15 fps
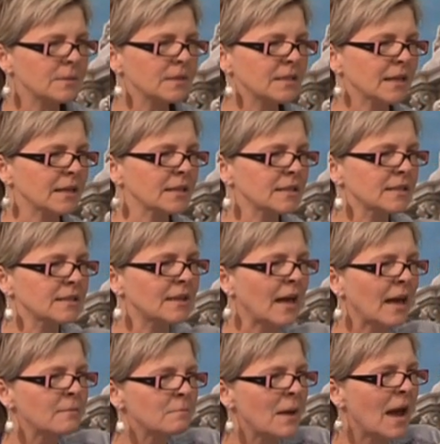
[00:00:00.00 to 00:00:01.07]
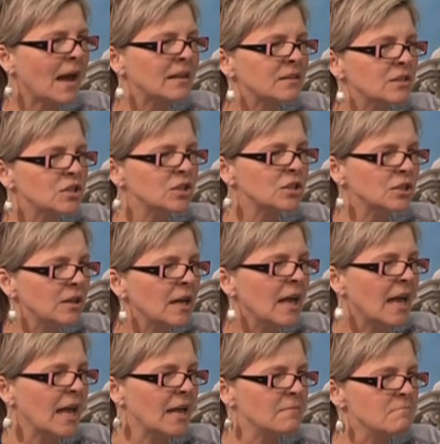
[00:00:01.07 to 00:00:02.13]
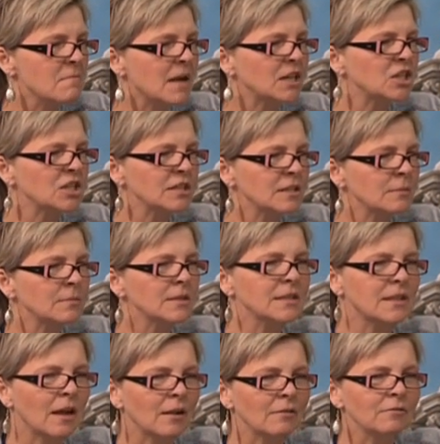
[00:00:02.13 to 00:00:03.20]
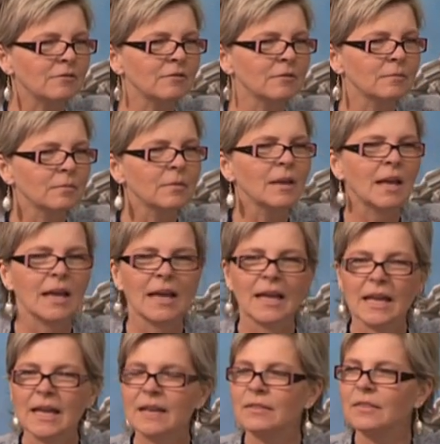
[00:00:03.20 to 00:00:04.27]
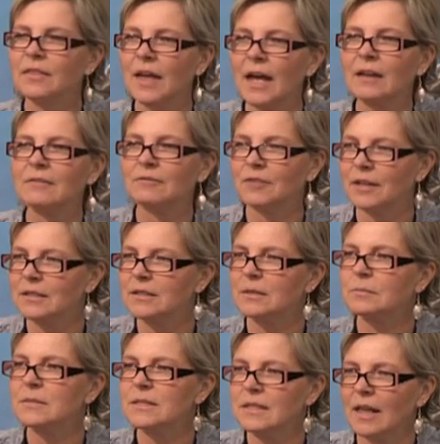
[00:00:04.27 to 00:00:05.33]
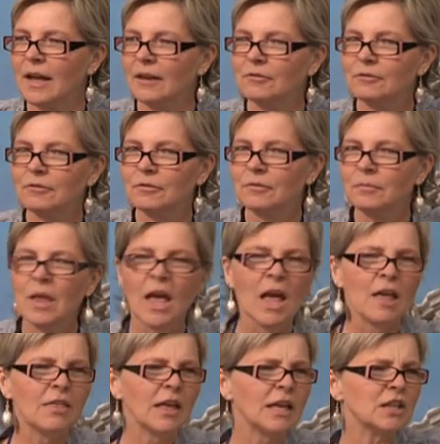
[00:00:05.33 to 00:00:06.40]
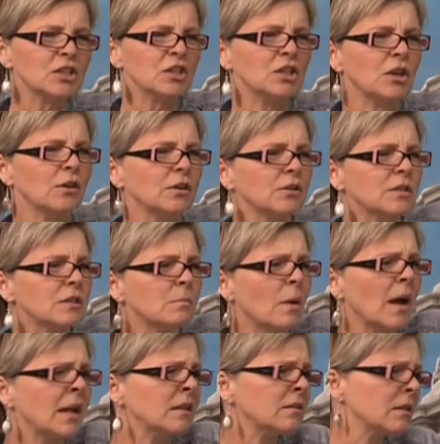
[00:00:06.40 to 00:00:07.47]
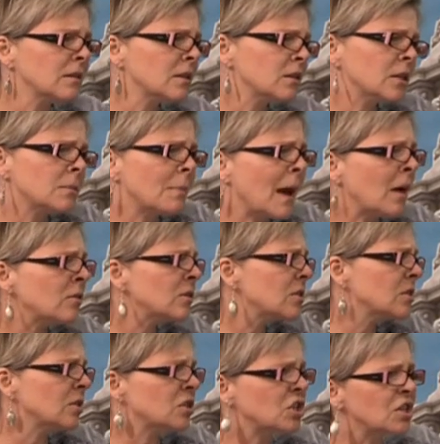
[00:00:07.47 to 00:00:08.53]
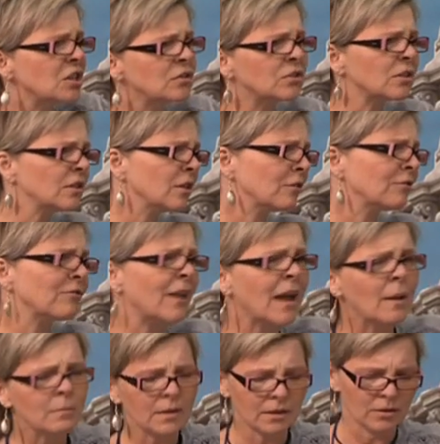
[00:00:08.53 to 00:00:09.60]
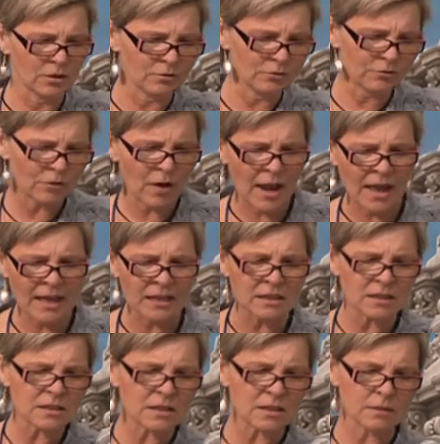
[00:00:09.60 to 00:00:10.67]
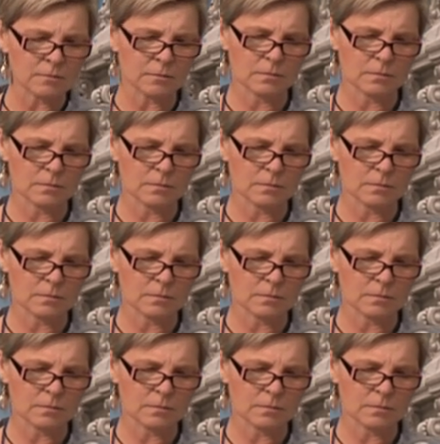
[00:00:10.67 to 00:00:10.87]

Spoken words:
6, that pastor enmeshes himself in that victim's life. They get to know their spouse, their children, their family, their friends,